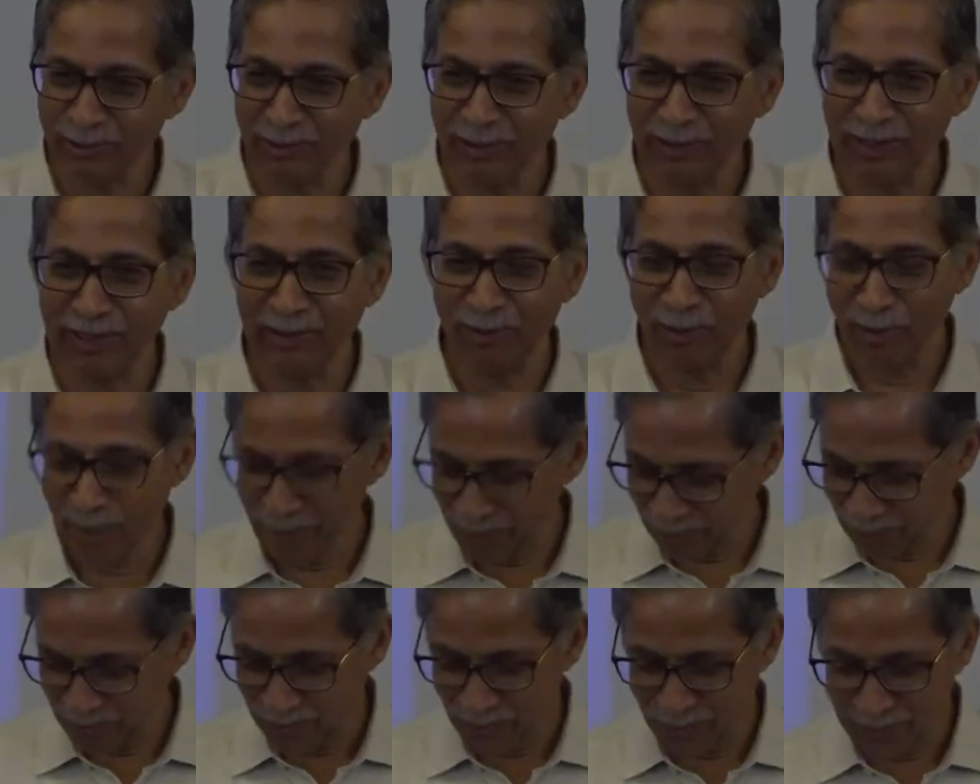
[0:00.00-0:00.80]
so I
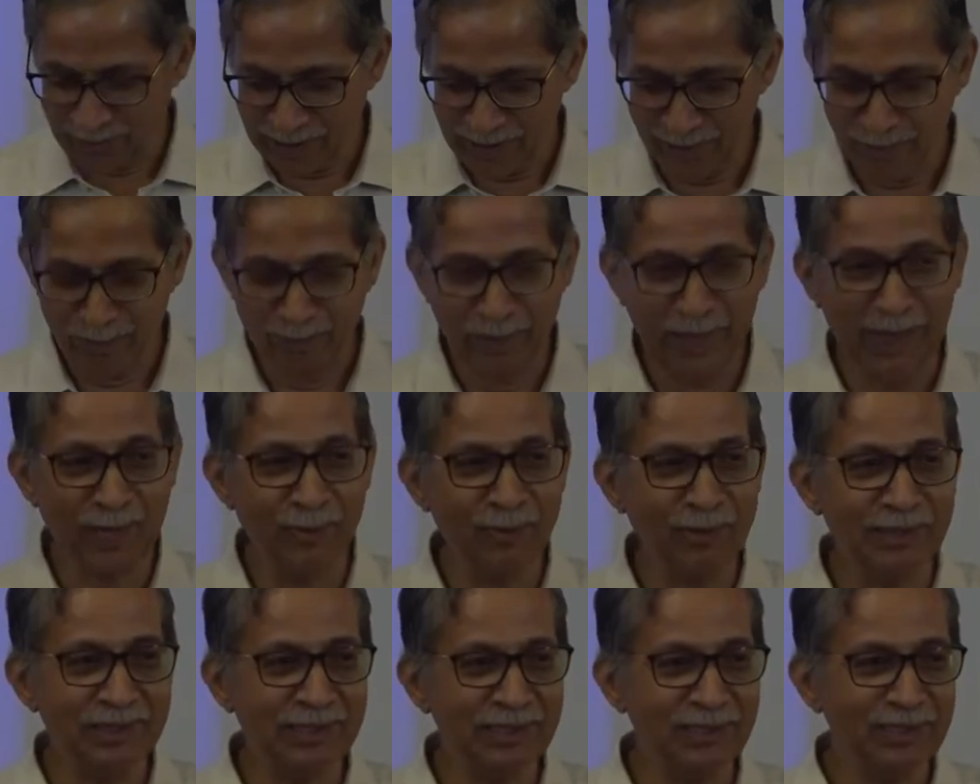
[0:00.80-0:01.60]
hope you can play
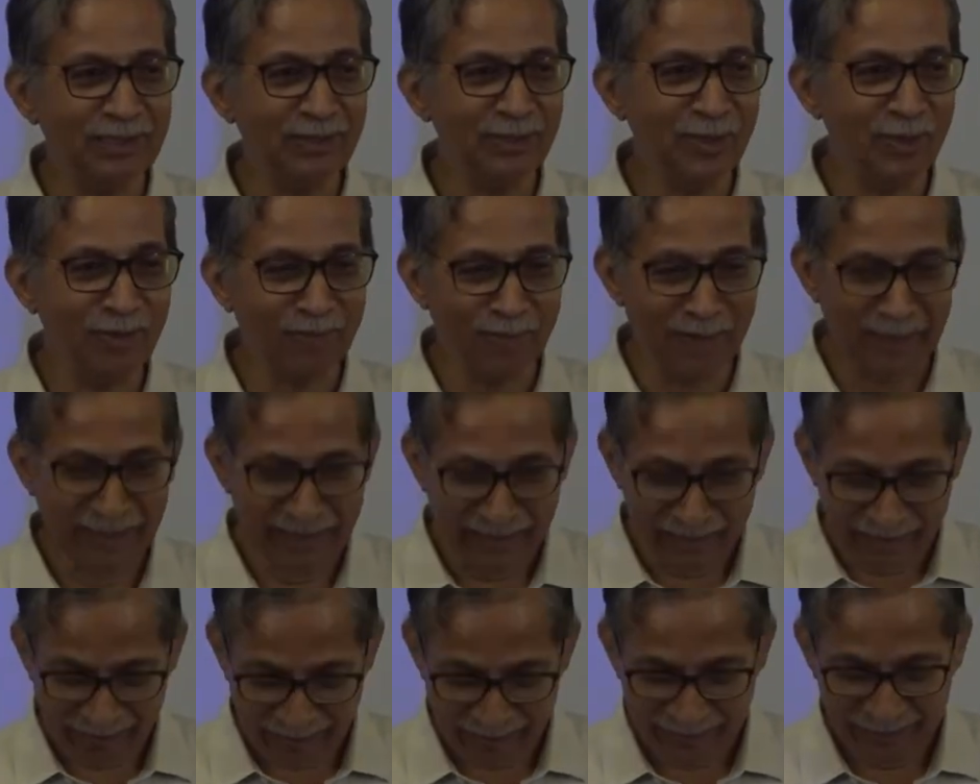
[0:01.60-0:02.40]
with it in your
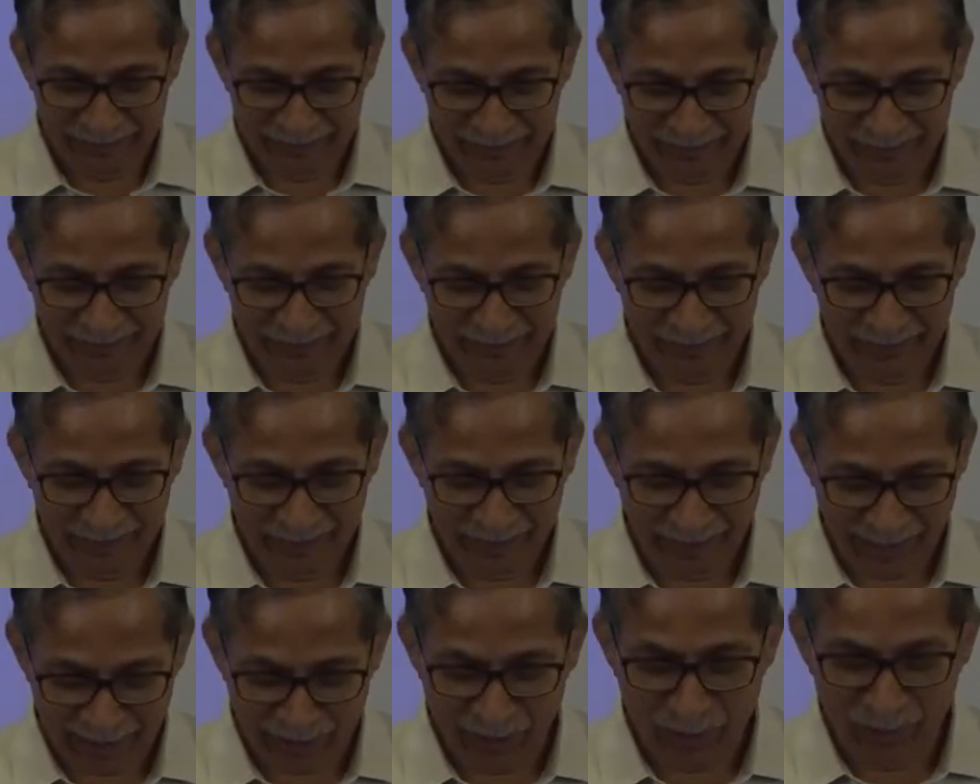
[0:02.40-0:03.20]
mind.
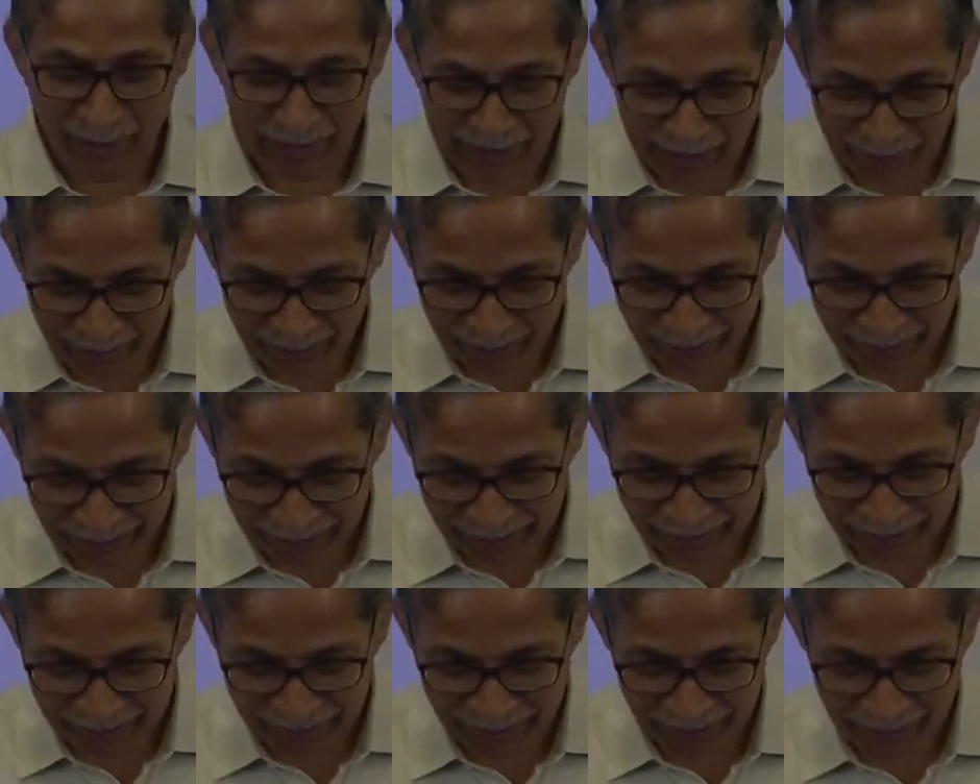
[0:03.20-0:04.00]
Can you play?
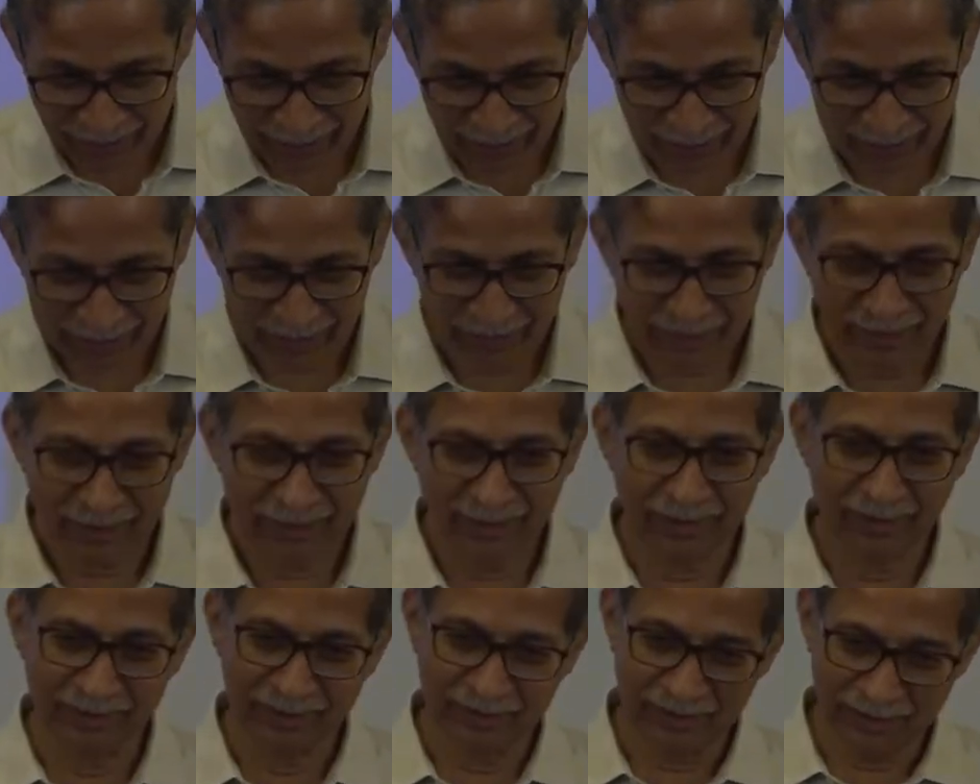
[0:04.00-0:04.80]

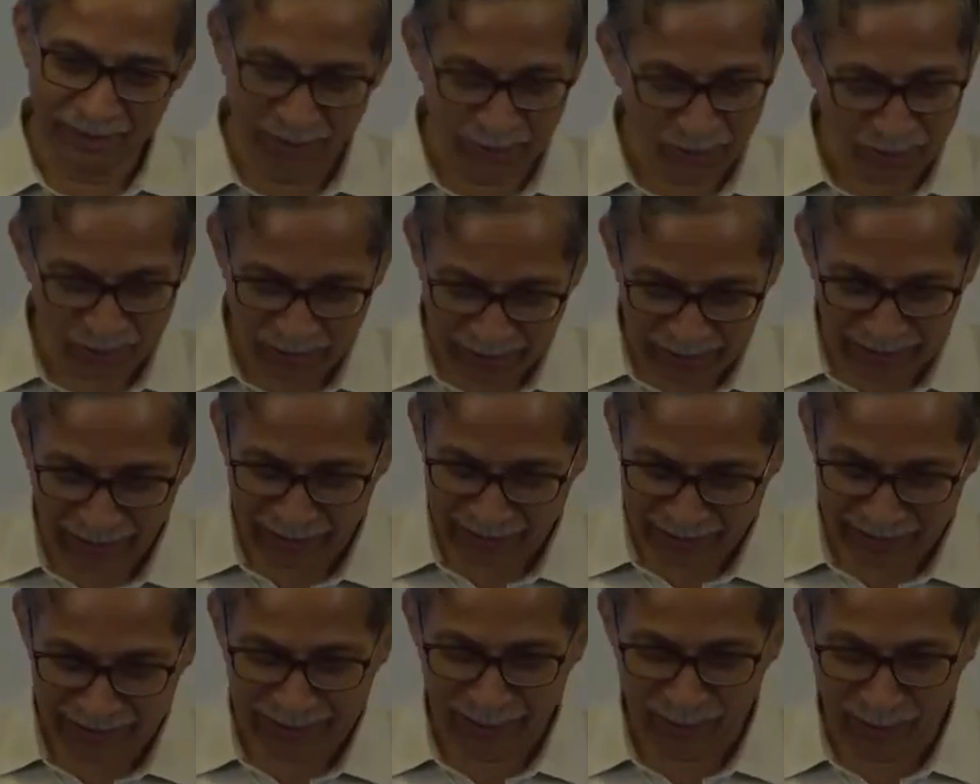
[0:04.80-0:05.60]
You can
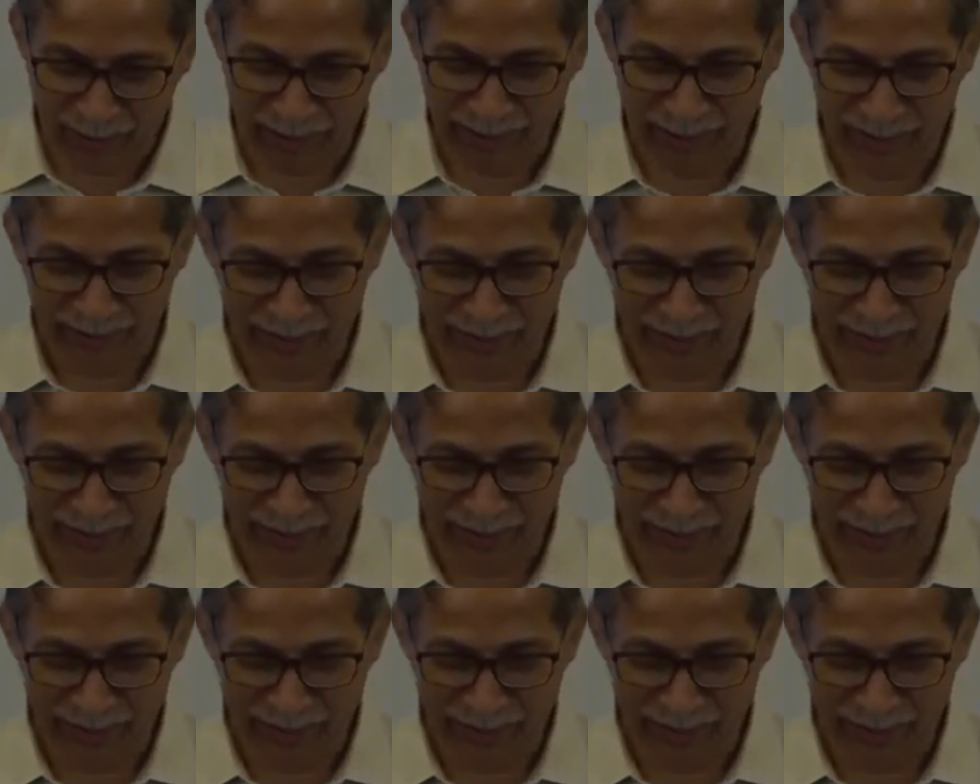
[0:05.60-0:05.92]
understand what